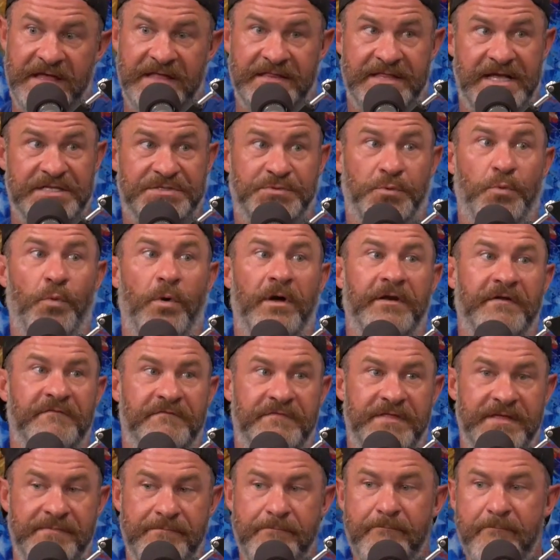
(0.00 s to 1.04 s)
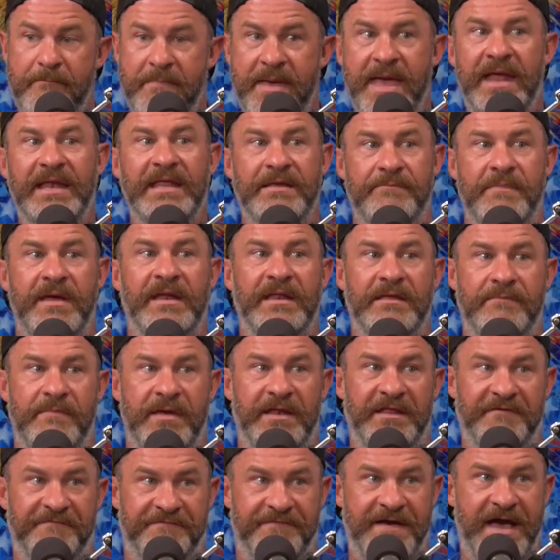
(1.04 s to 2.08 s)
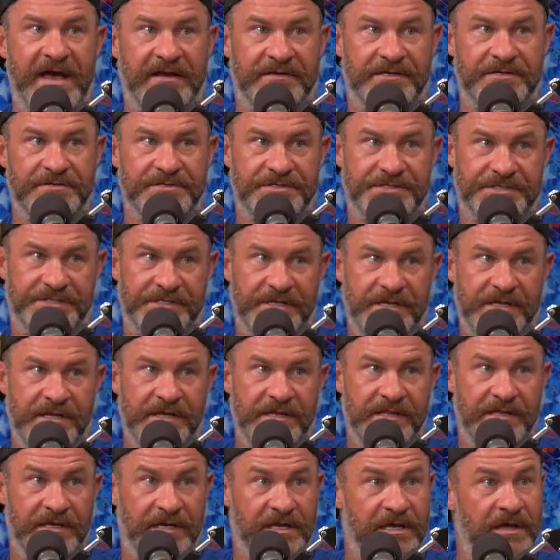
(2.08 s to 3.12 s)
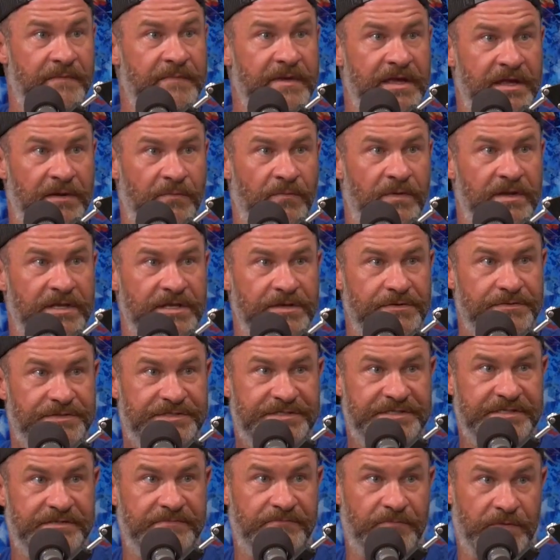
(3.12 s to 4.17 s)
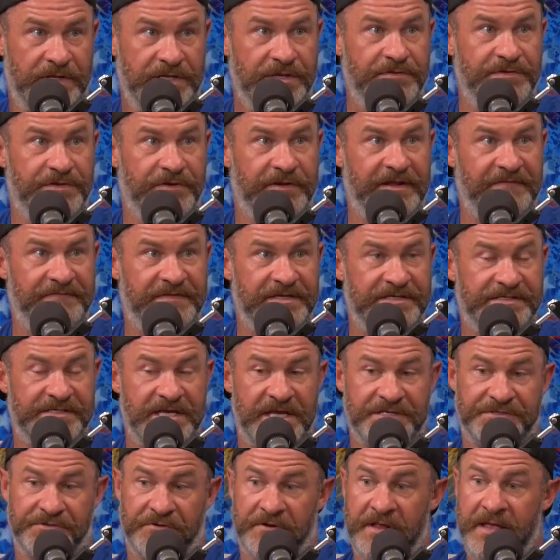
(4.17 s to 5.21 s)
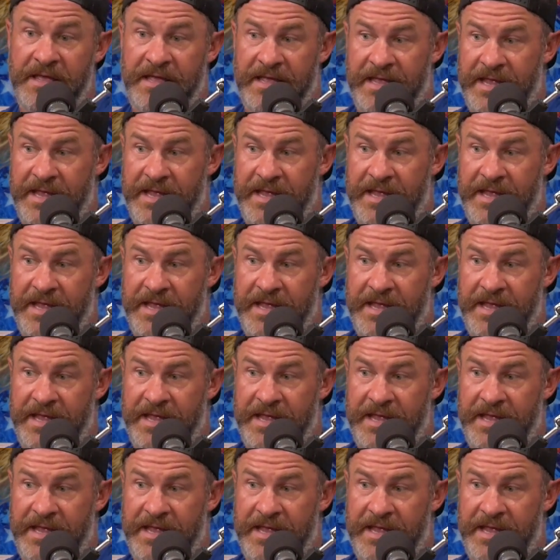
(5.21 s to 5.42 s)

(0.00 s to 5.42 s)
That's one of the many, many, many factors mm-hmm. that come in when you when you don't have testosterone.